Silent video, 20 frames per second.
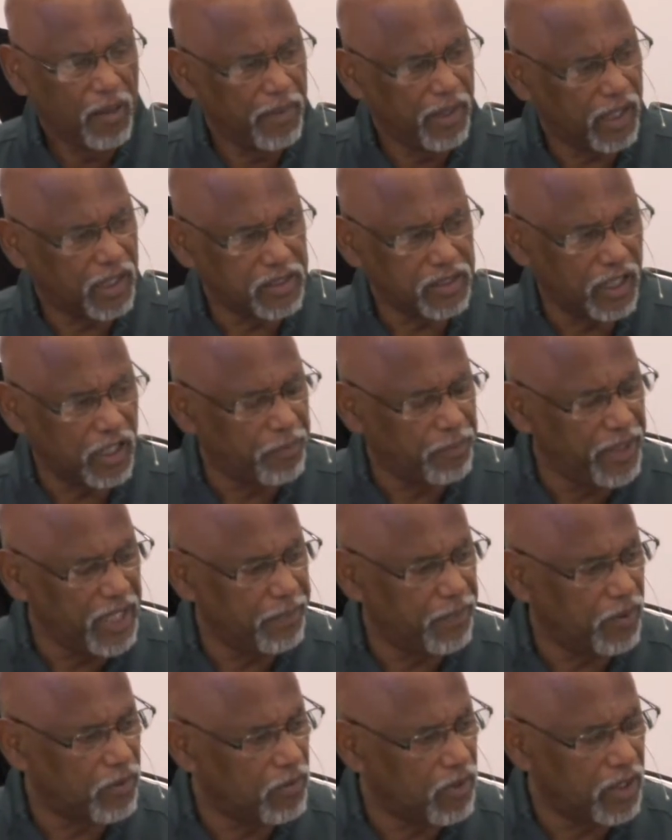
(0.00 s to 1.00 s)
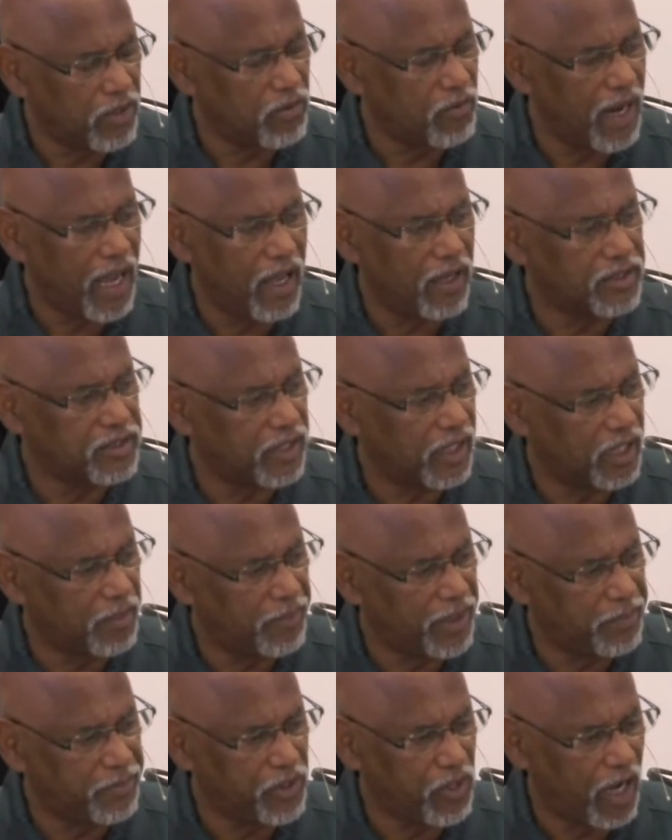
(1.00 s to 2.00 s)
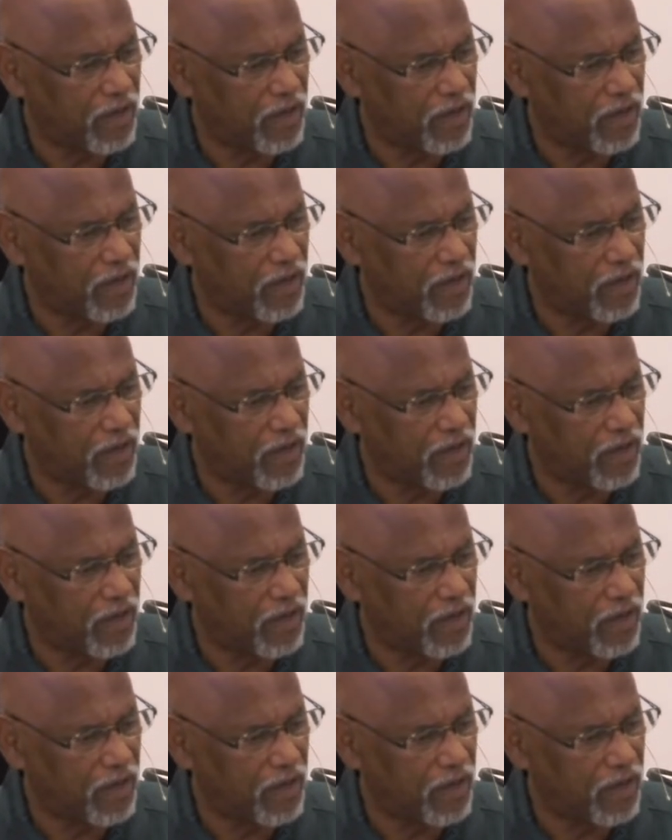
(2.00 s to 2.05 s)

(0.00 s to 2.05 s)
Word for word: because there are people running around telling people,